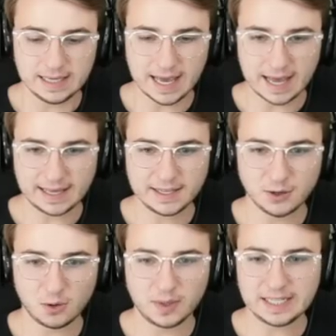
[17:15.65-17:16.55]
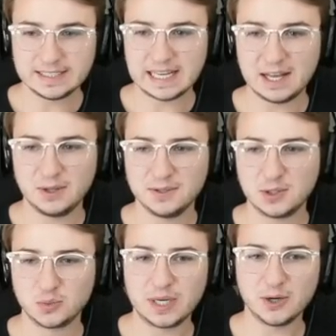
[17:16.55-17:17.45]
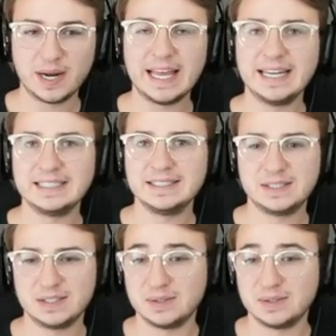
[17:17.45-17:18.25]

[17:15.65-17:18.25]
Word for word: Yeah, I can already tell the rear end